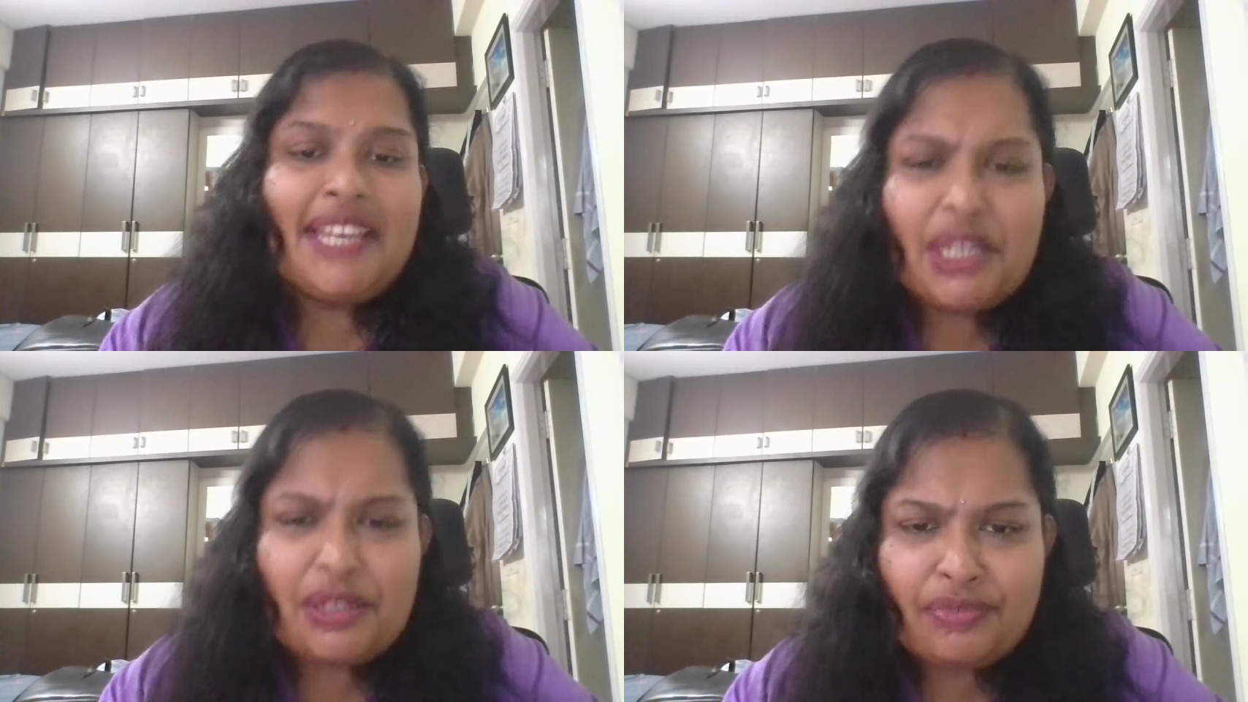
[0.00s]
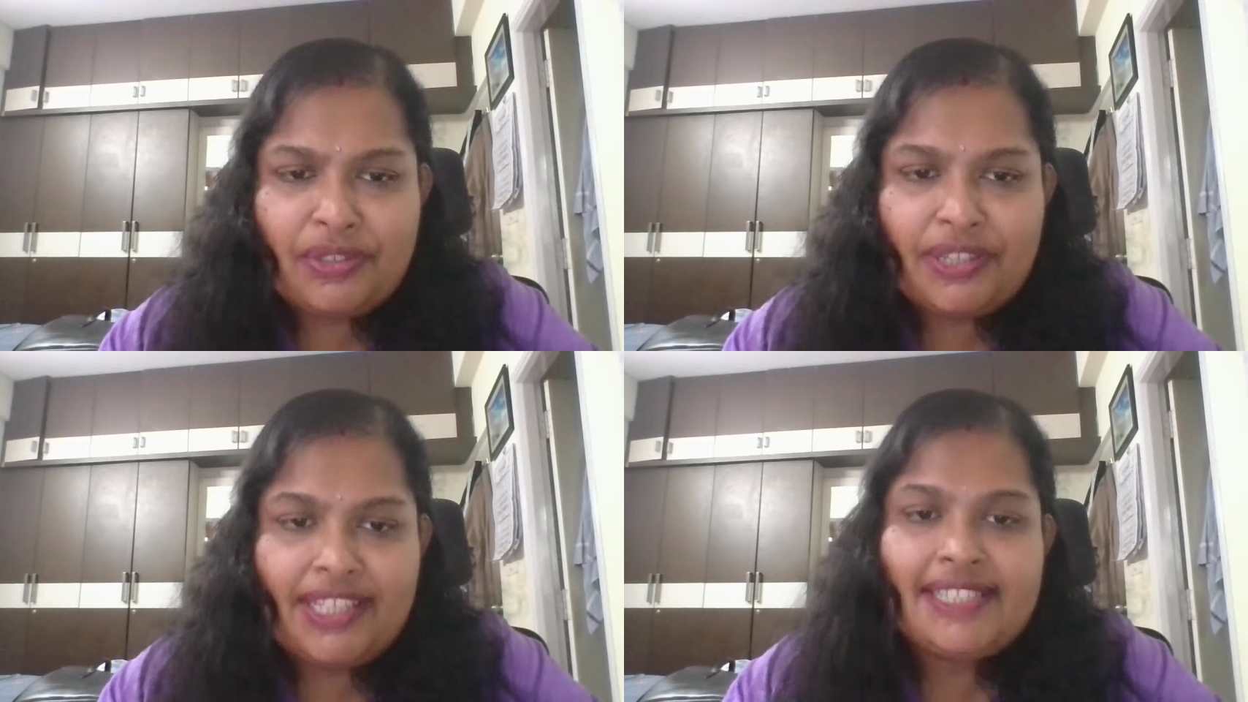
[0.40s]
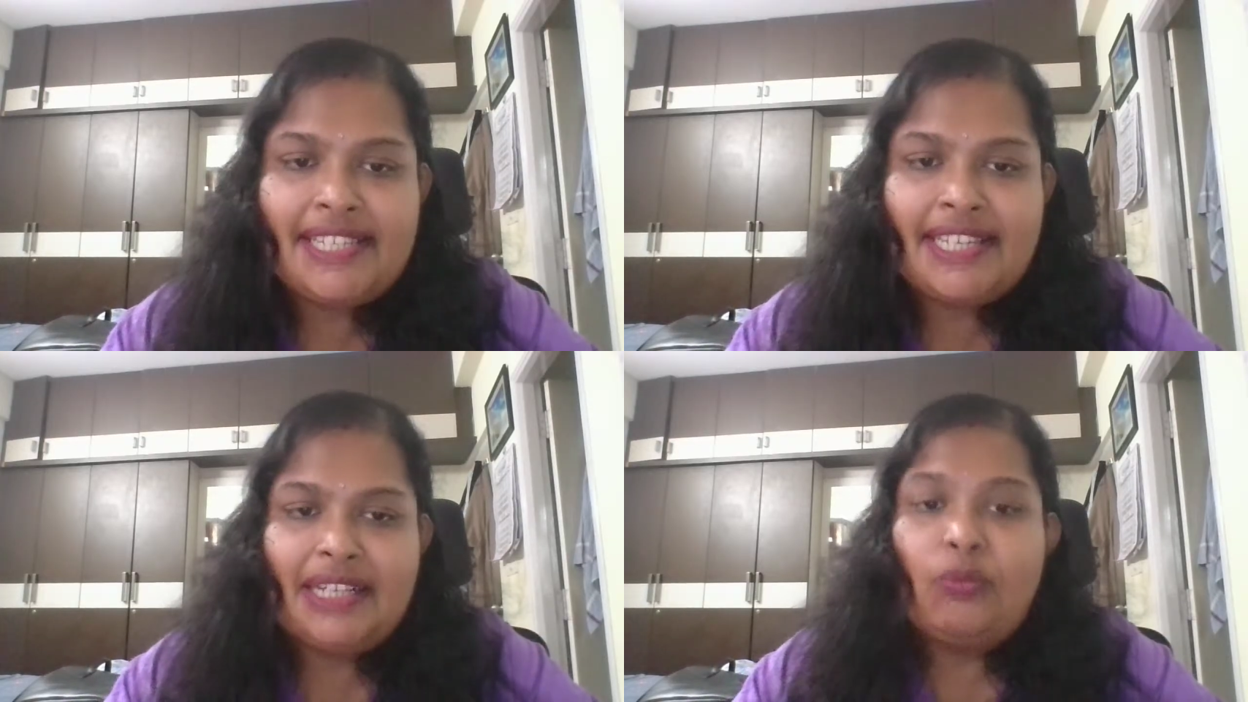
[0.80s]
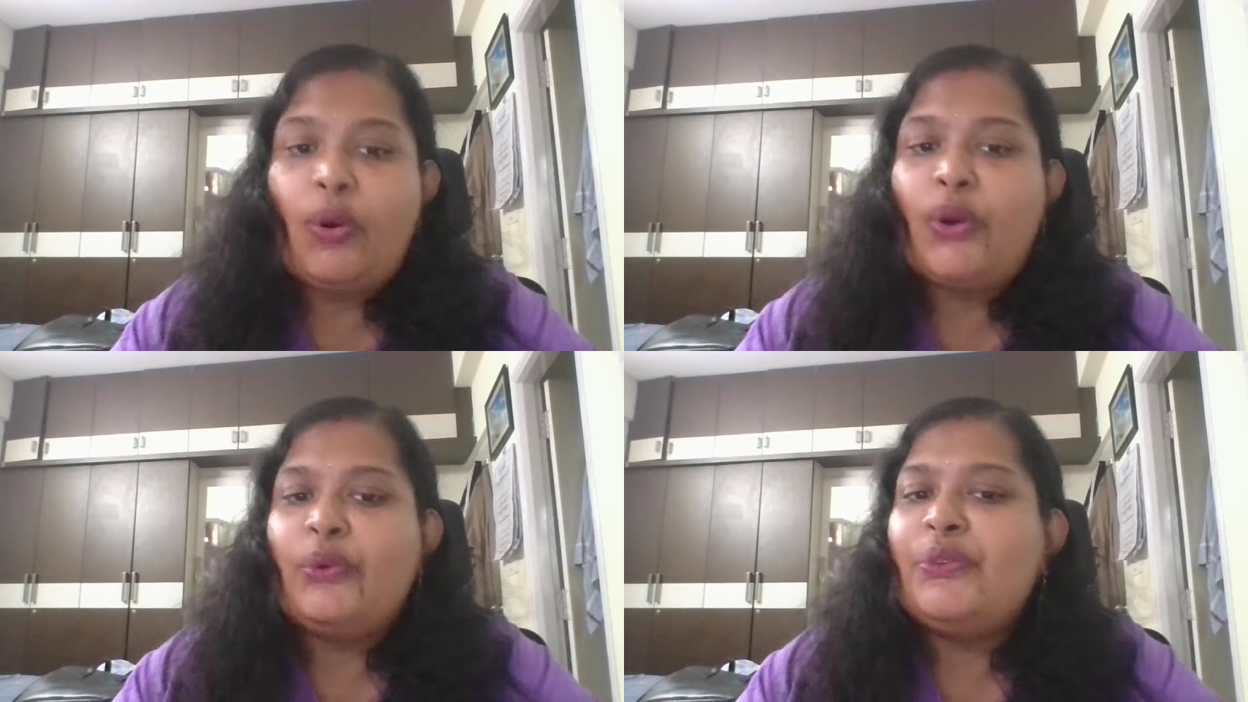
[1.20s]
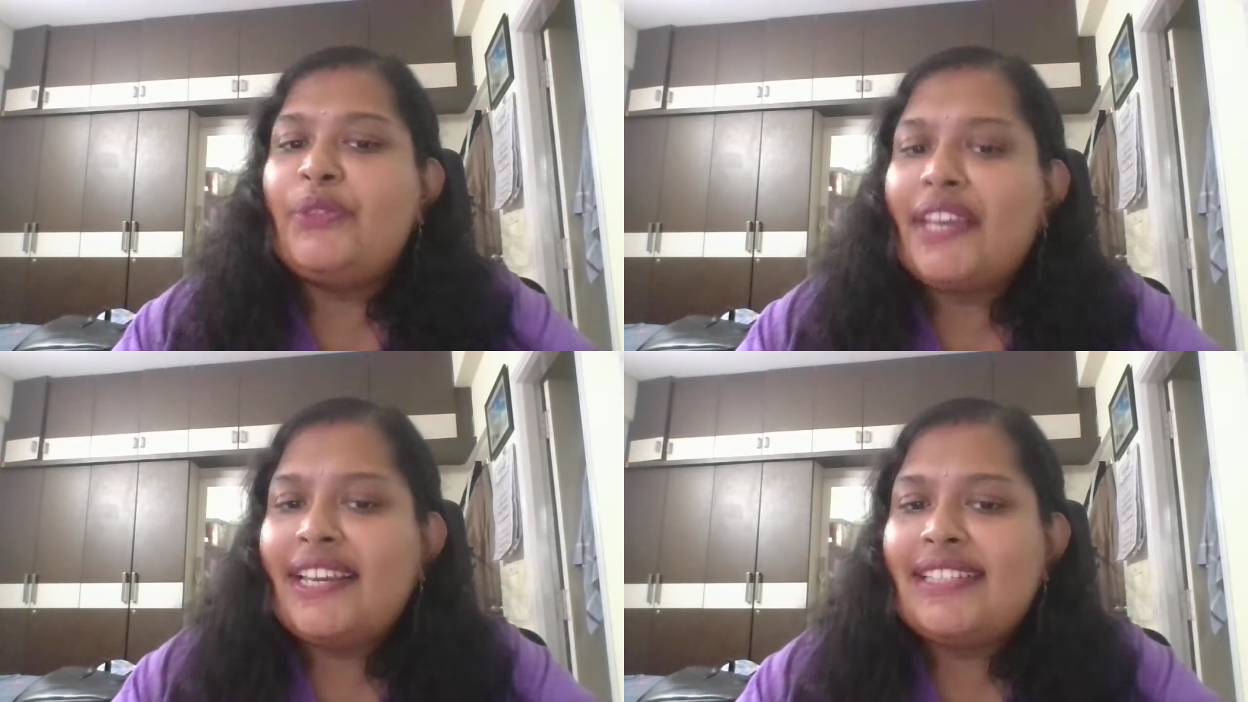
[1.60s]
income for this year, what do you
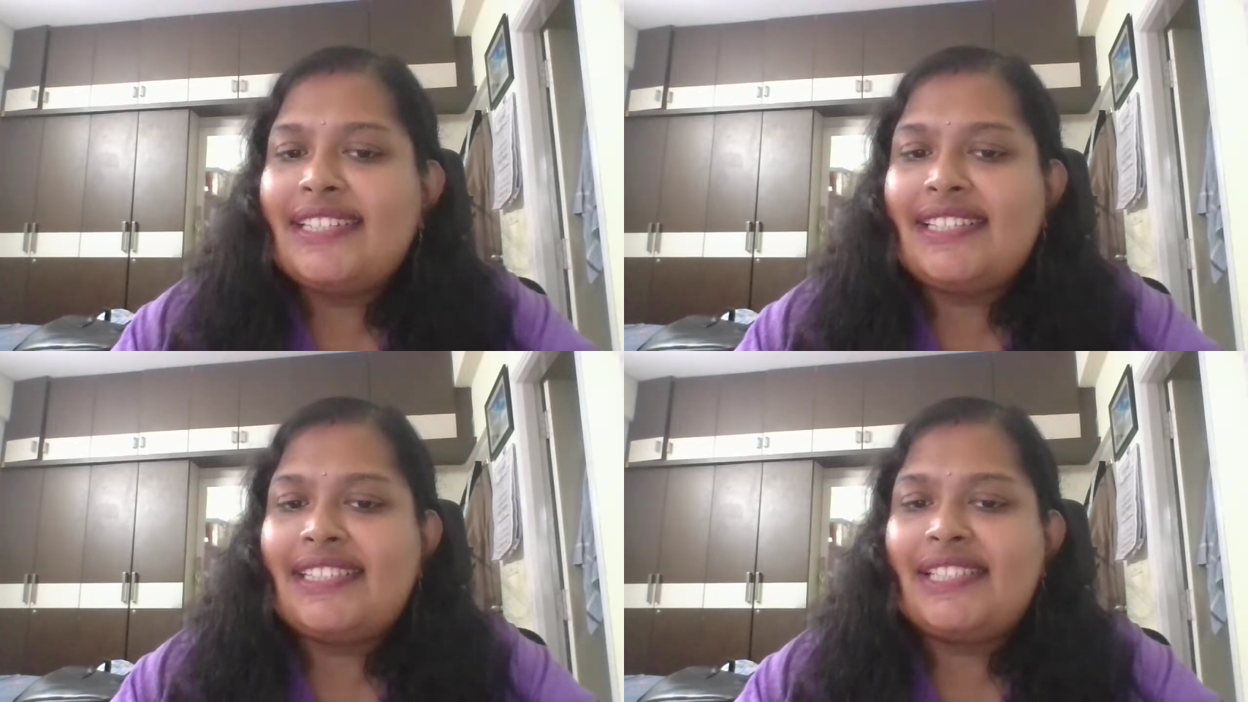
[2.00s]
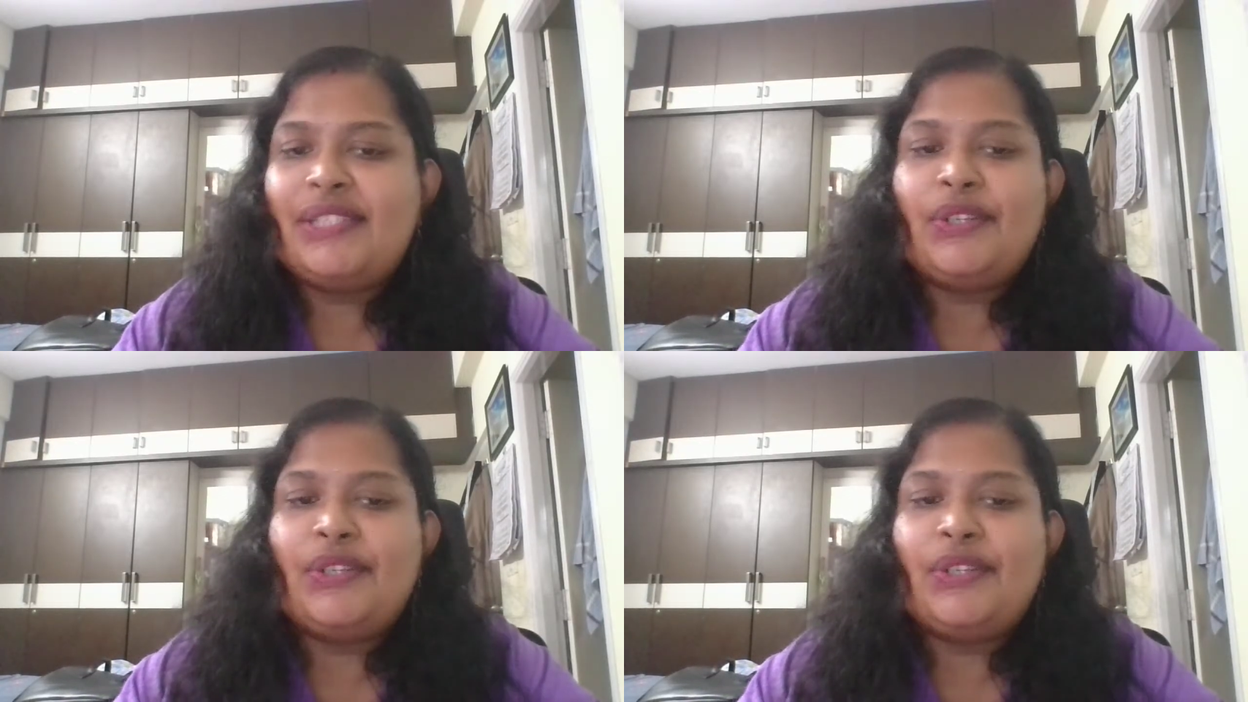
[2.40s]
think it is?